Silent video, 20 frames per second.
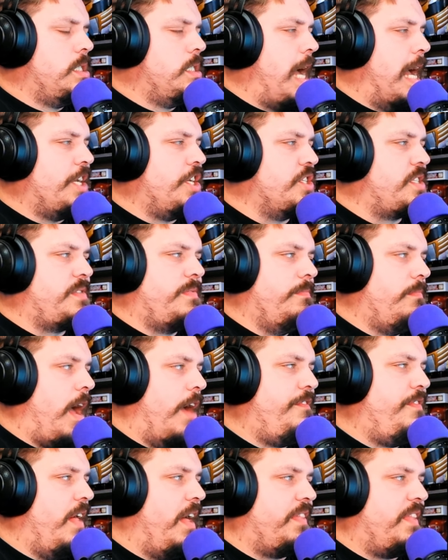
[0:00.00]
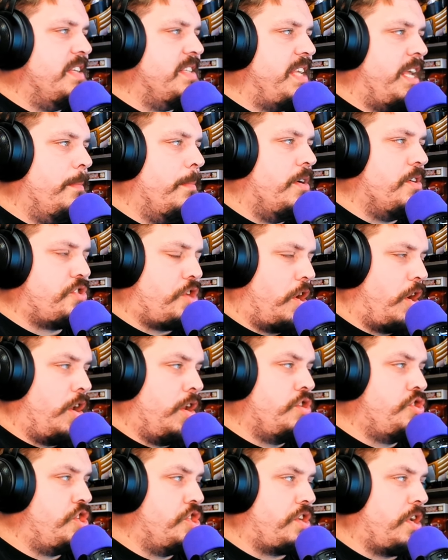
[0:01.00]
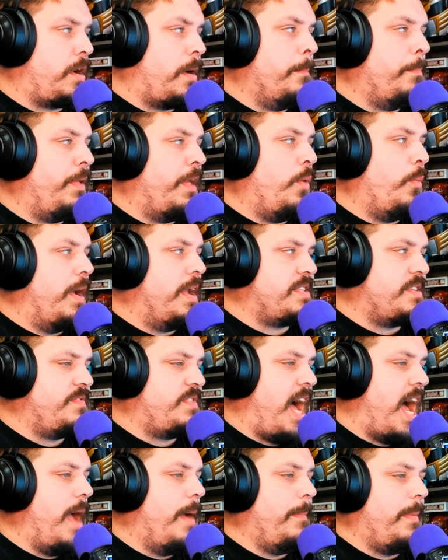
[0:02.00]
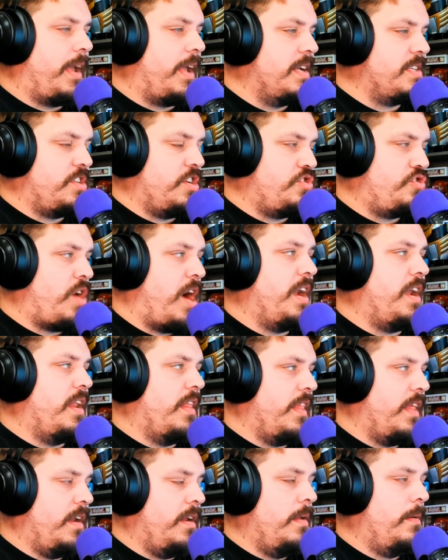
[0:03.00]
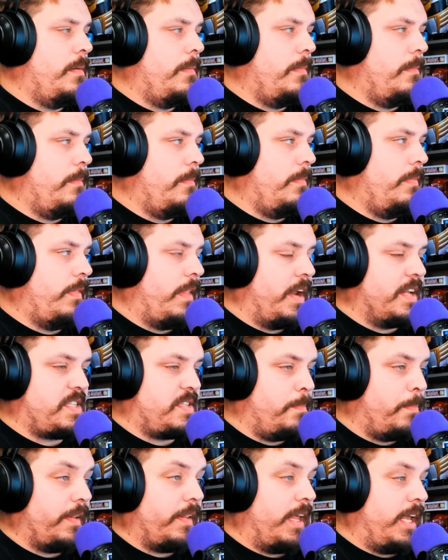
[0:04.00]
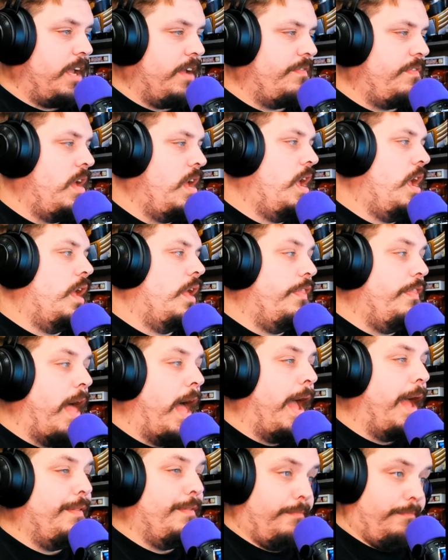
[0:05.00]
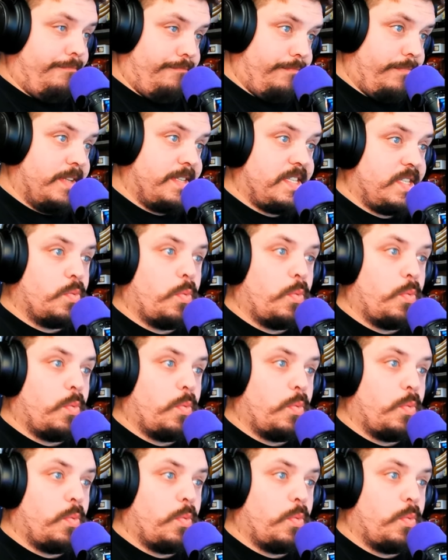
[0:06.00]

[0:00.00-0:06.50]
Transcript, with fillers: I just I feel like these emails are just a complete waste of time because they're trying to let let us believe that this